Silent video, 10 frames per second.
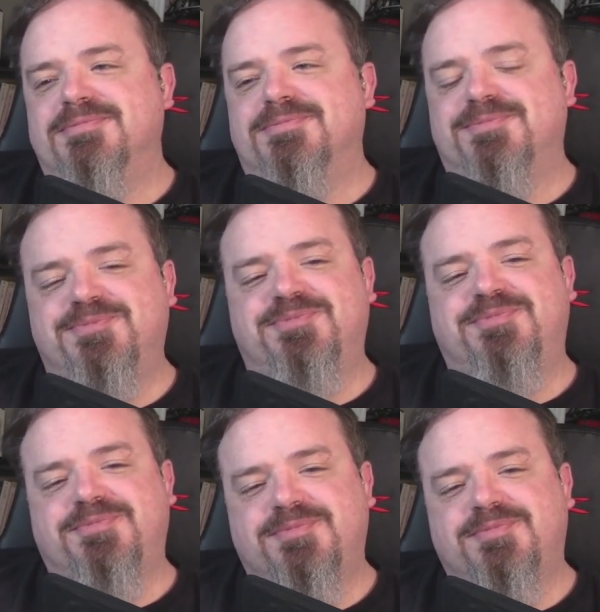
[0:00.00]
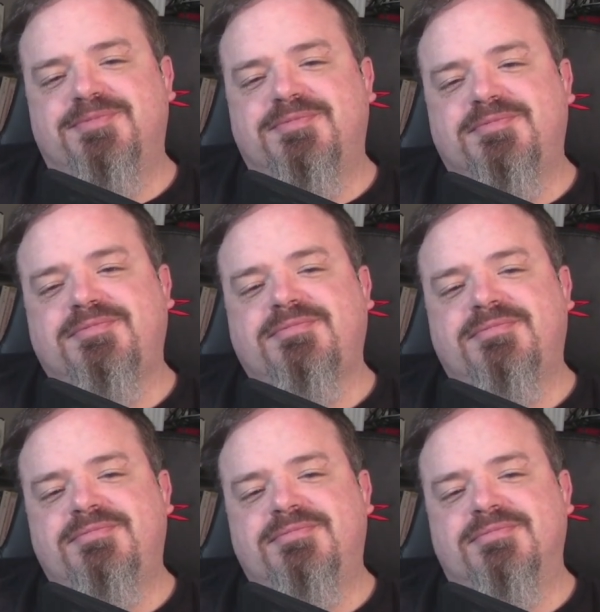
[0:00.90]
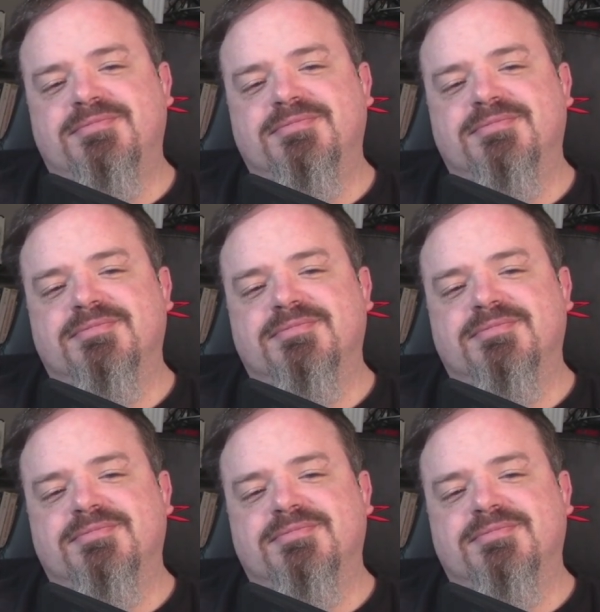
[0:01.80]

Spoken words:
(silent)